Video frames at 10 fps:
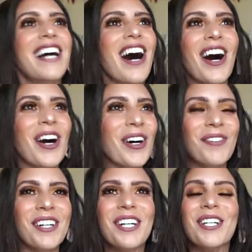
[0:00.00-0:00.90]

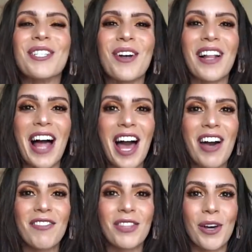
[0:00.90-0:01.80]
Um, so I'll
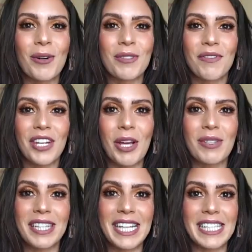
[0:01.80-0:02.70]
have those
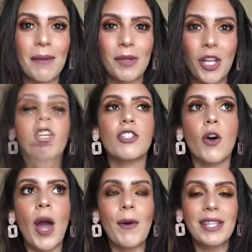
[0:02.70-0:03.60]
videos linked down below.
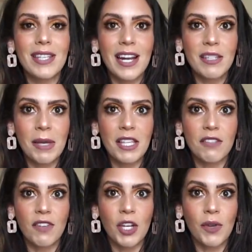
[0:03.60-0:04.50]
So how I decided to make this
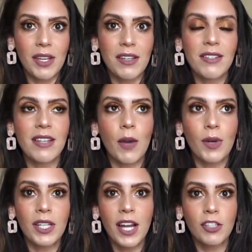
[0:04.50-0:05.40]
video is I
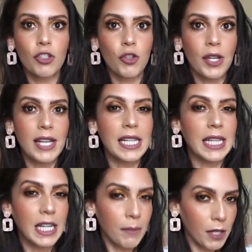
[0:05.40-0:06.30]
wanted to actually show you guys a
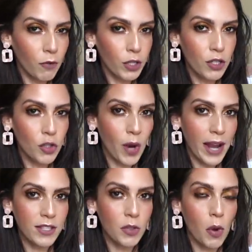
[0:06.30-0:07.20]
little bit of what the store
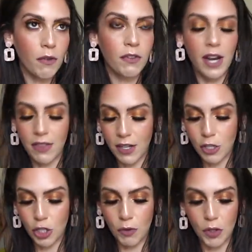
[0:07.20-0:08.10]
has to offer and then I'll
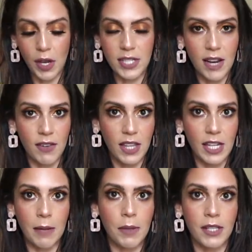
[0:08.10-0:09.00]
share with you guys everything
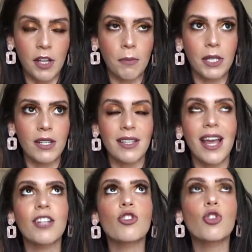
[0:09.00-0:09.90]
that I picked up because they
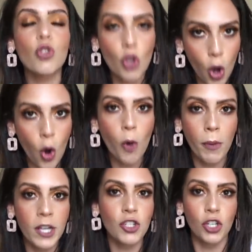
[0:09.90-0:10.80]
had so
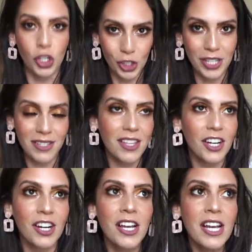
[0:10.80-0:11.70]
much goodies
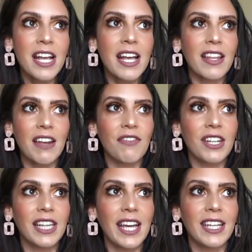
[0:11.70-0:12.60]
there that I
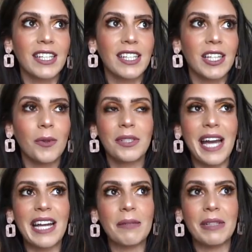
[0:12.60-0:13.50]
felt like it would
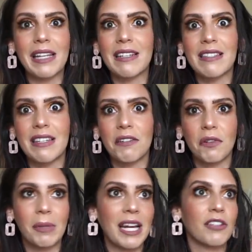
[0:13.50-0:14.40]
kind of be like a sin for
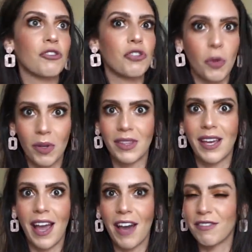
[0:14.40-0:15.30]
me not to show what
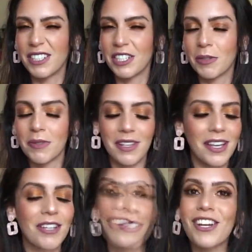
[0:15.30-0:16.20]
they have. You know what I'm
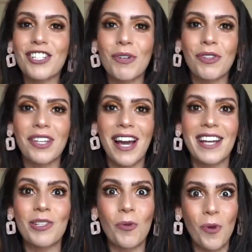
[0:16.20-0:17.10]
saying? And then I'll share with you
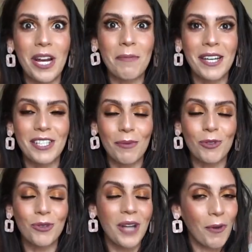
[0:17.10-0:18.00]
guys what I picked up. You
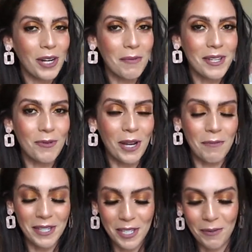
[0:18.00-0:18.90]
do not want to miss what I
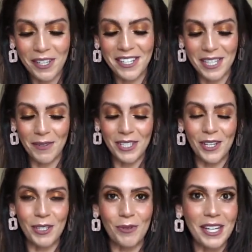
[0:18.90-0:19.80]
picked up because let me
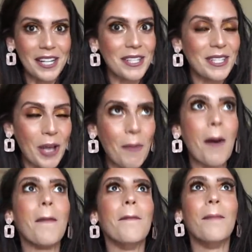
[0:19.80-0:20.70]
tell you, we got some
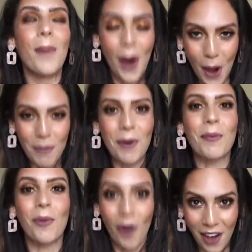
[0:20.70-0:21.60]
bomb
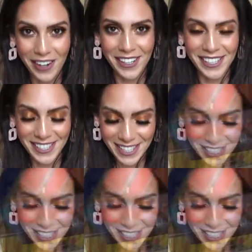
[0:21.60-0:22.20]
products.